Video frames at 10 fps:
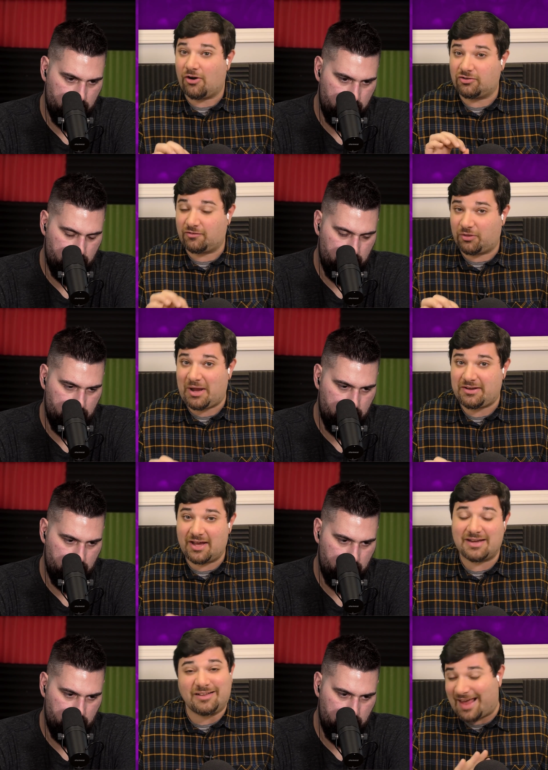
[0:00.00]
Speaker 1: Curse of the White
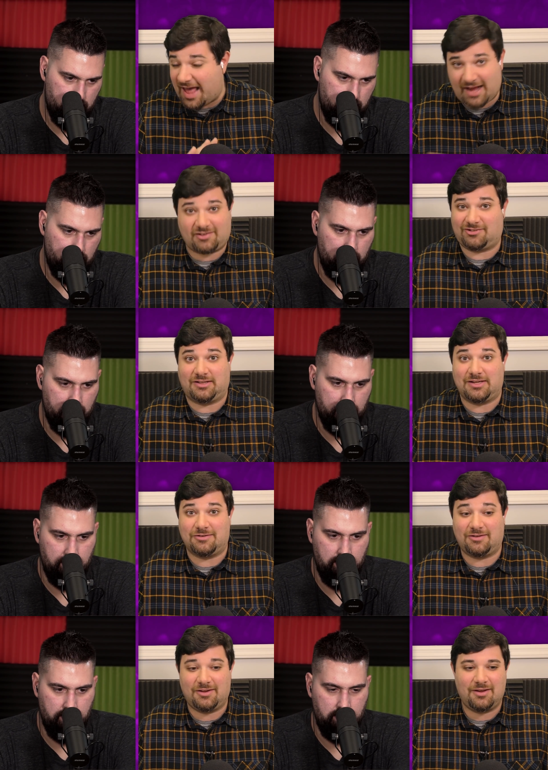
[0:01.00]
Knight is
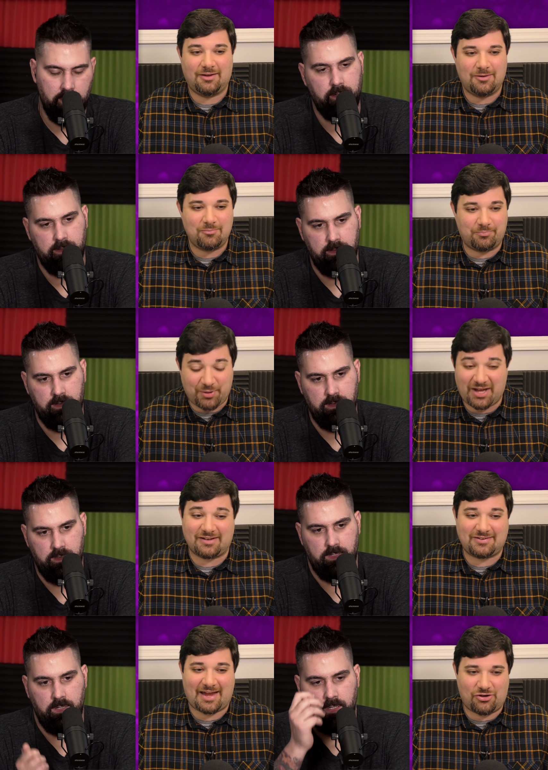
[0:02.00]
excellent.
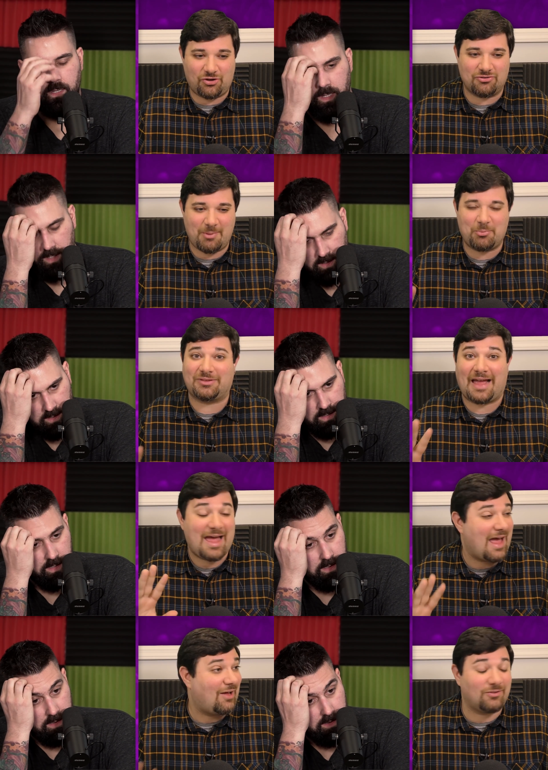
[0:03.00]
But I couldn't remember what the
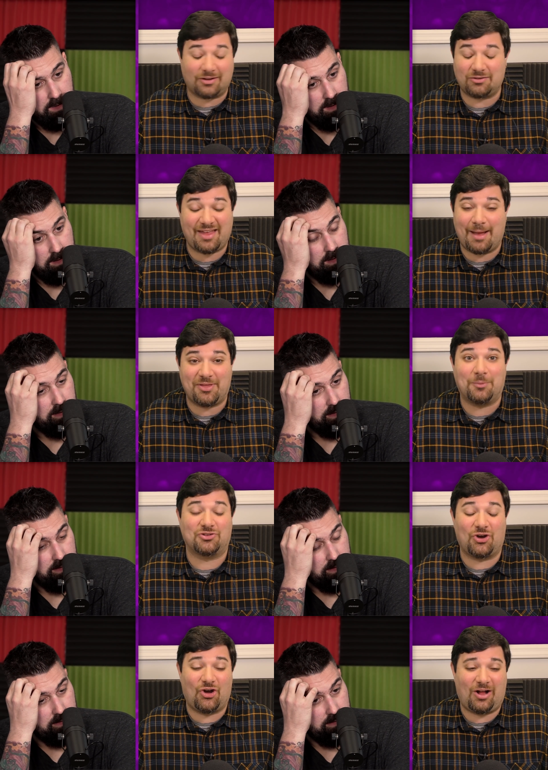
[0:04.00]
hell the damn thing
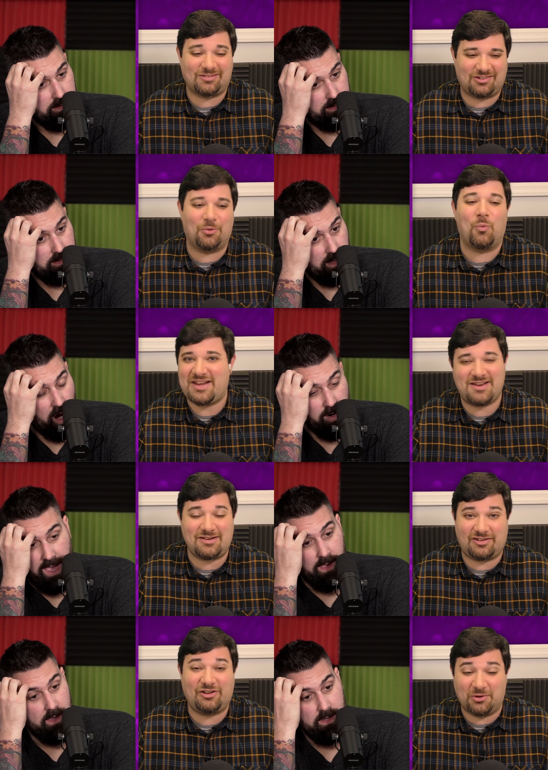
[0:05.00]
was called, so White
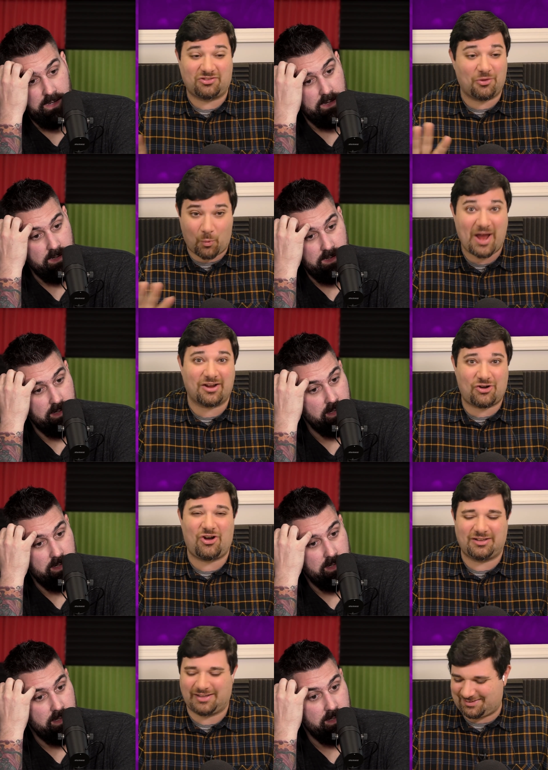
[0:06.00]
Speaker 2: Knight 2 was the way to
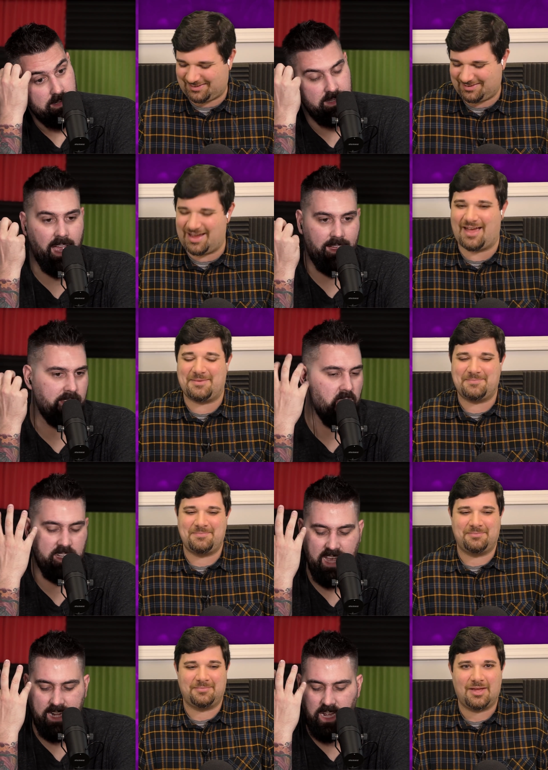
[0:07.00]
call it. Yeah, no,
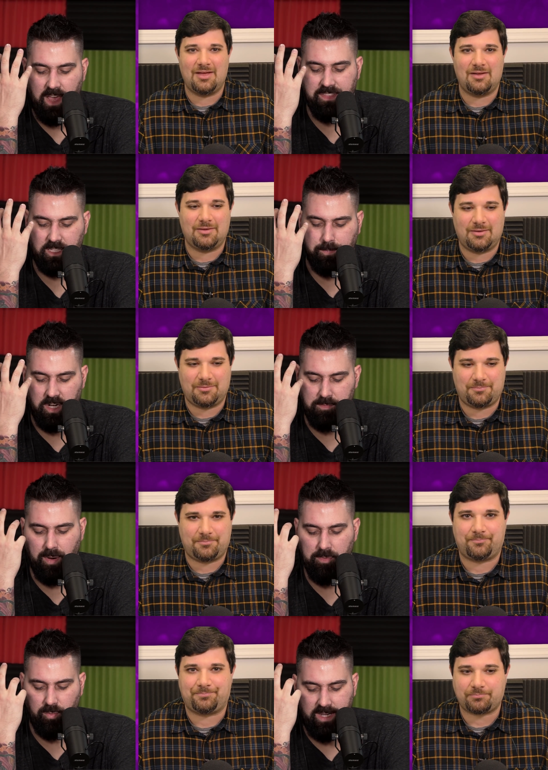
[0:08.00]
exactly. I think that's part of the
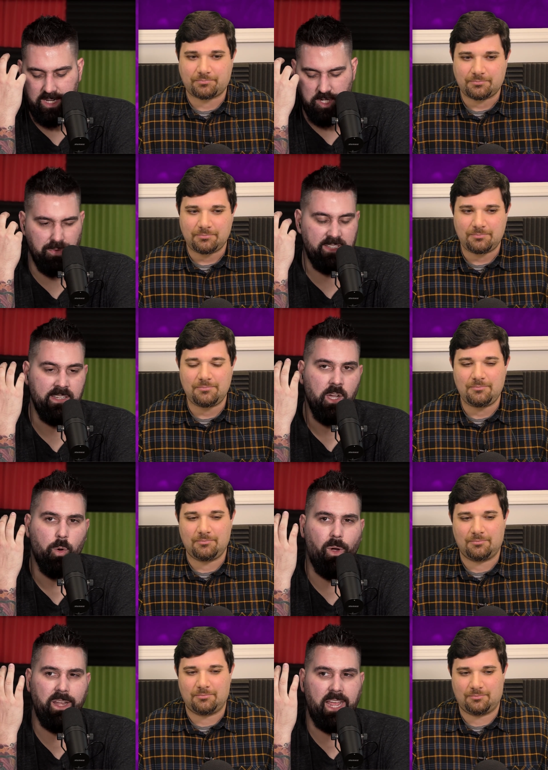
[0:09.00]
problem with White Knight 2. Plus,
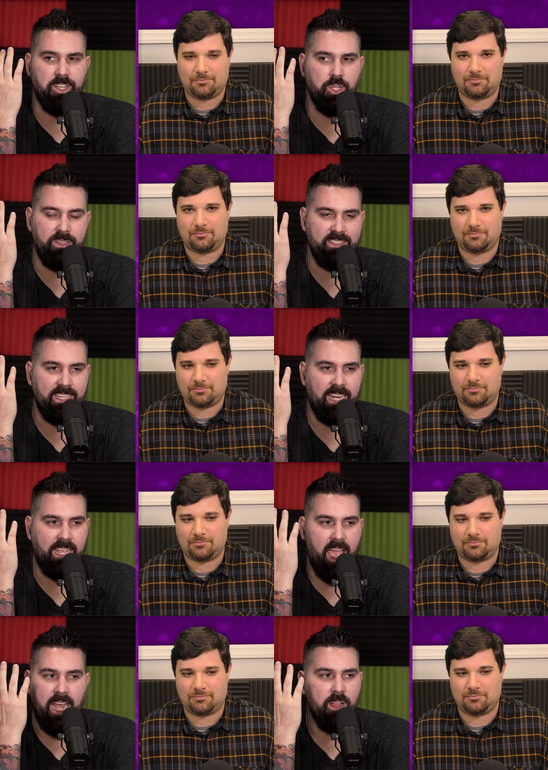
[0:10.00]
White Knight 2 isn't
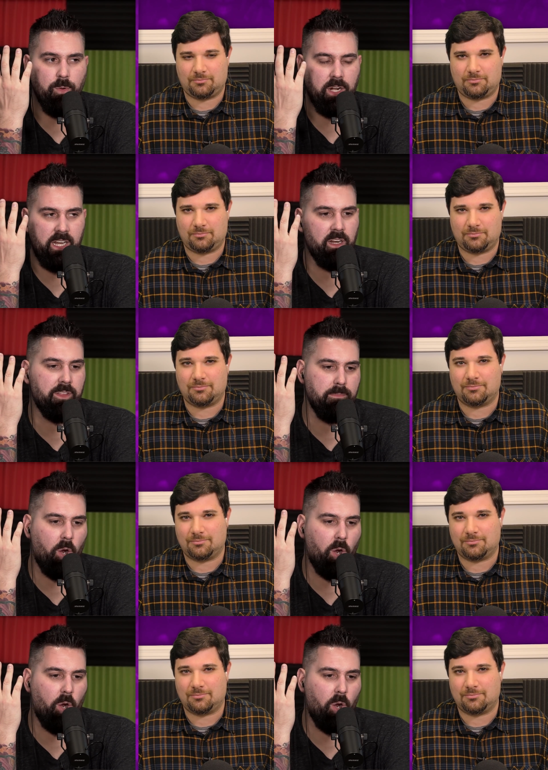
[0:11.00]
getting anywhere near the